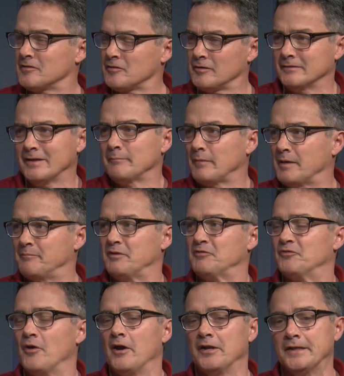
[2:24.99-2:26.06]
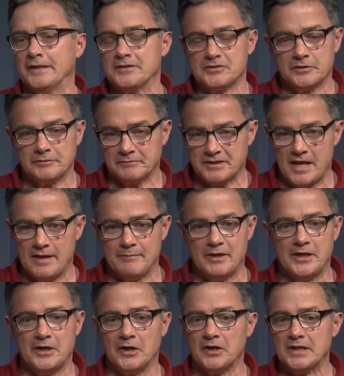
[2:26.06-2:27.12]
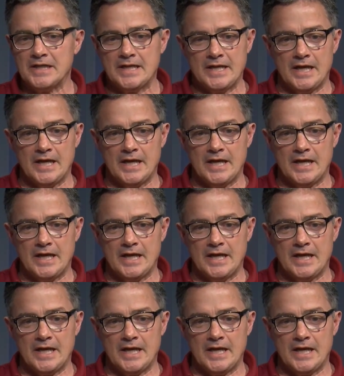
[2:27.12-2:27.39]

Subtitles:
I thought that might be fun. And so I came here,